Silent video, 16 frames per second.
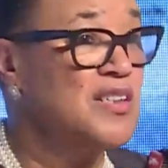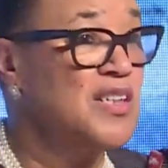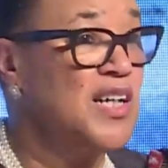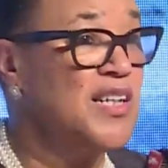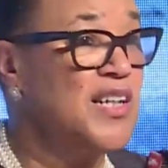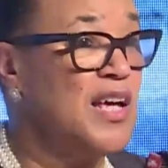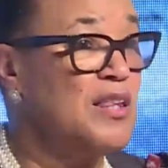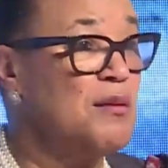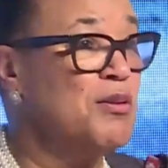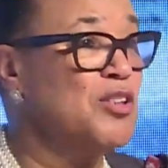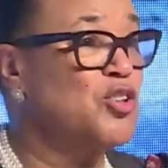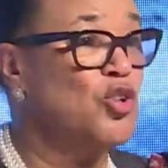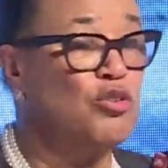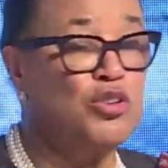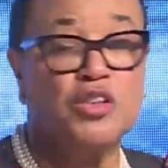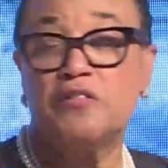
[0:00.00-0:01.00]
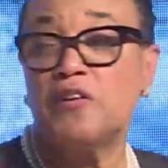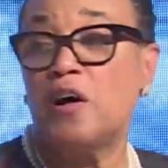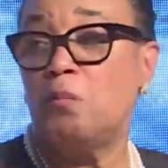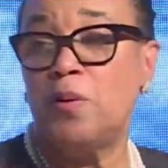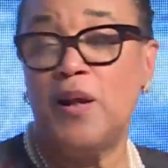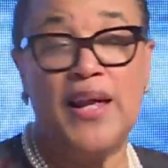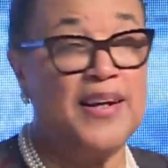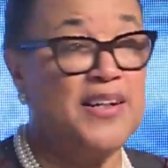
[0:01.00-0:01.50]
And yet the majority of our
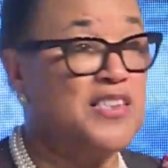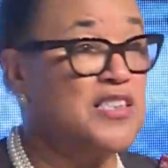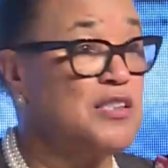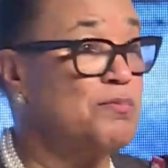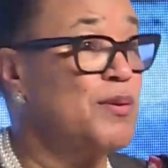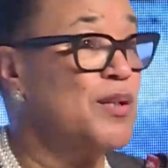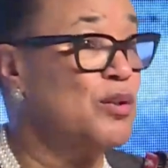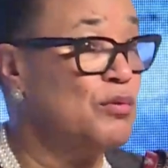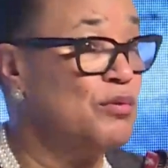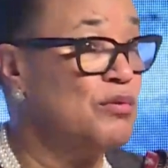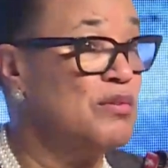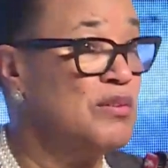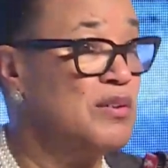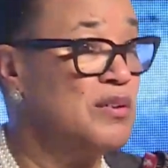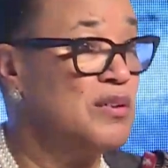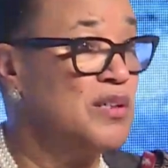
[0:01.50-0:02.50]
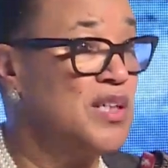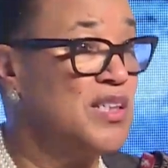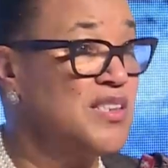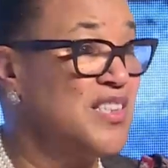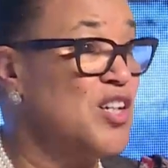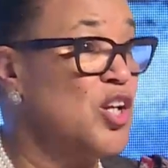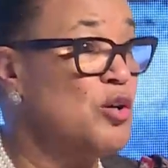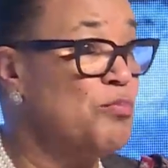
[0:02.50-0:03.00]
planet is blue.
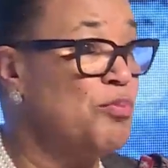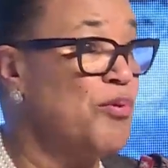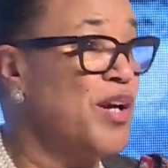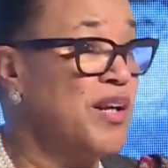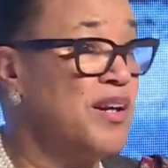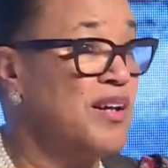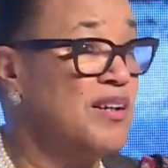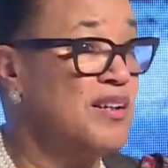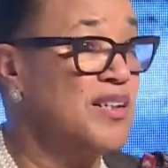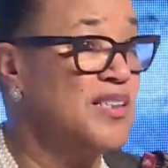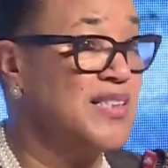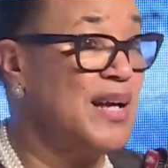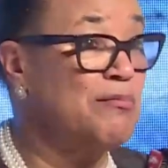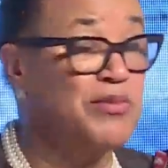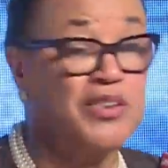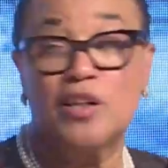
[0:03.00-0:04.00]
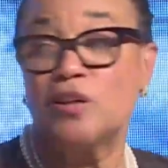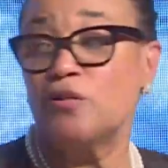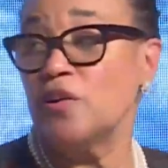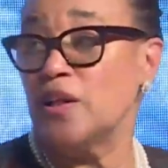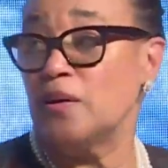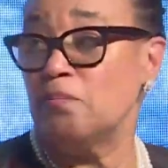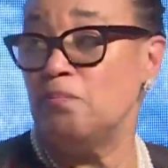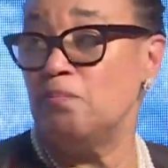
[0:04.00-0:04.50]
It's a no-brainer. It's
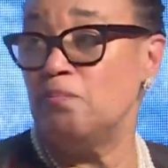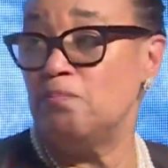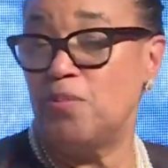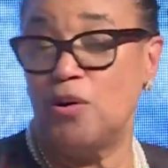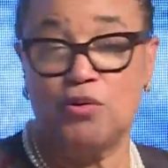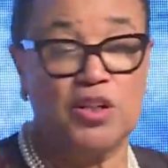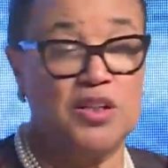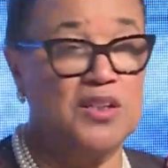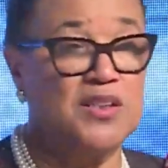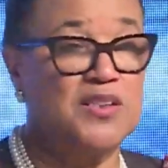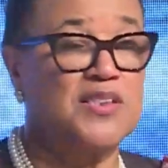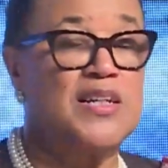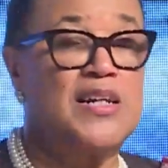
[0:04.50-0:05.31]
absolutely bonkers.